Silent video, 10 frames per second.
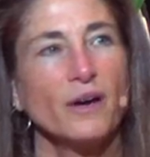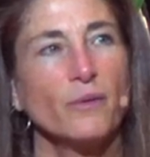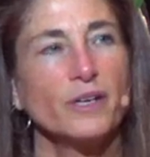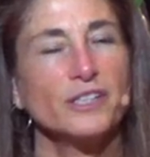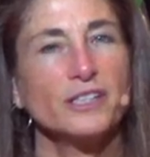
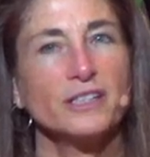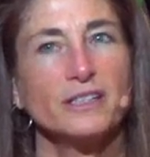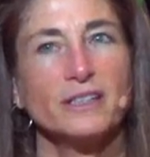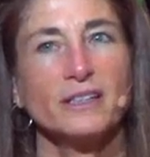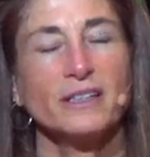when she
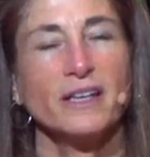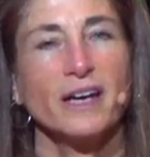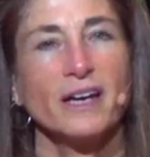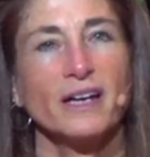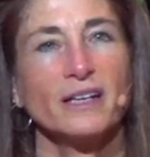did
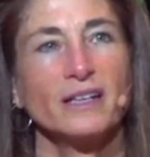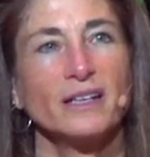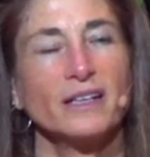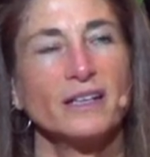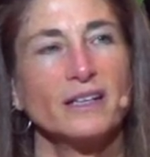that,
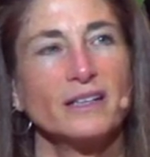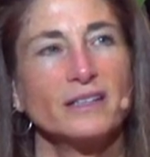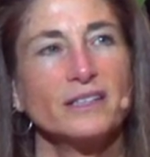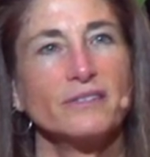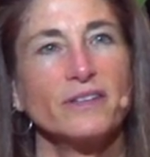
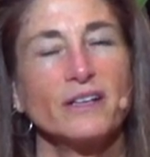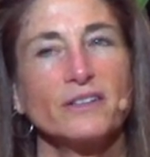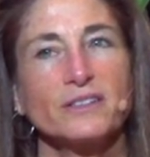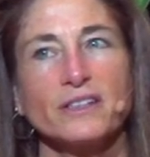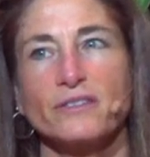she
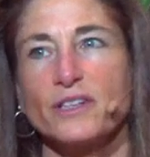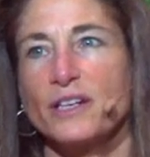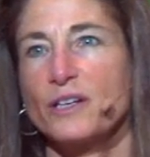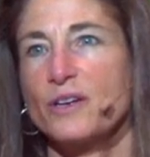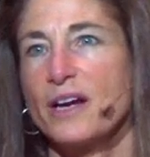found herself
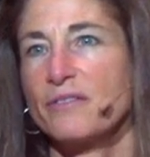getting,